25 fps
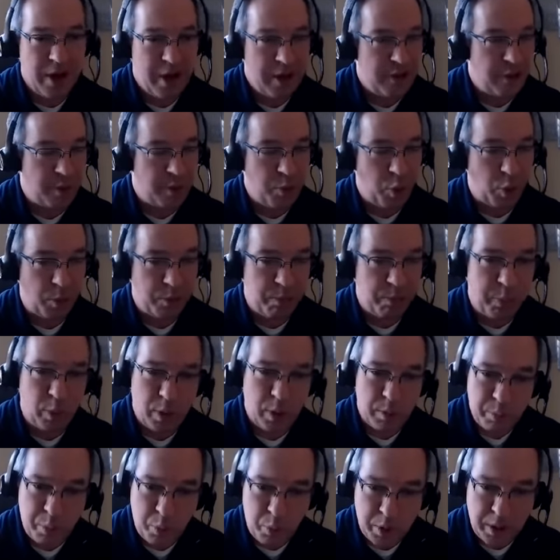They're more
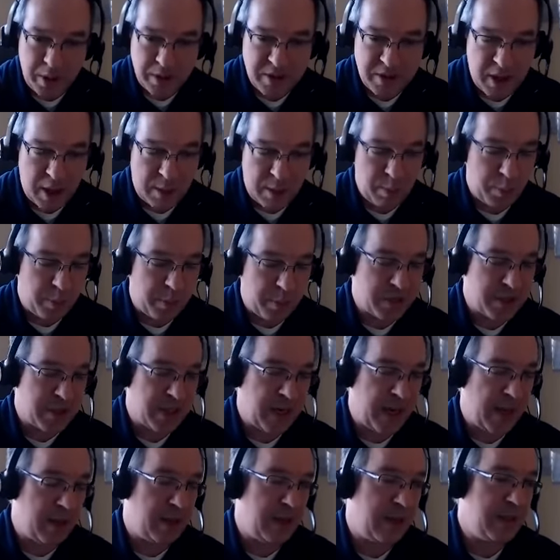bullet pointed type of
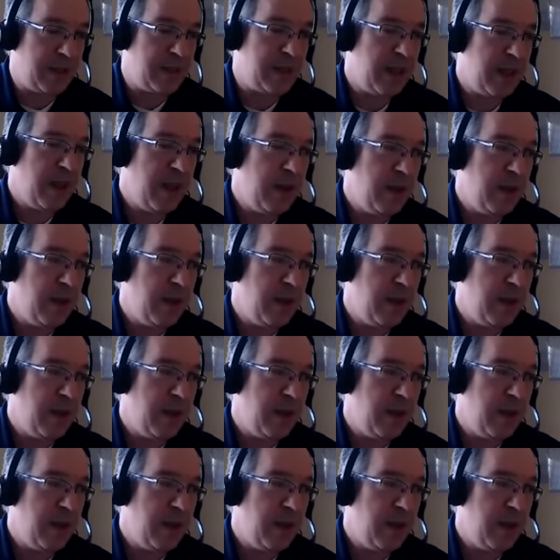personalities.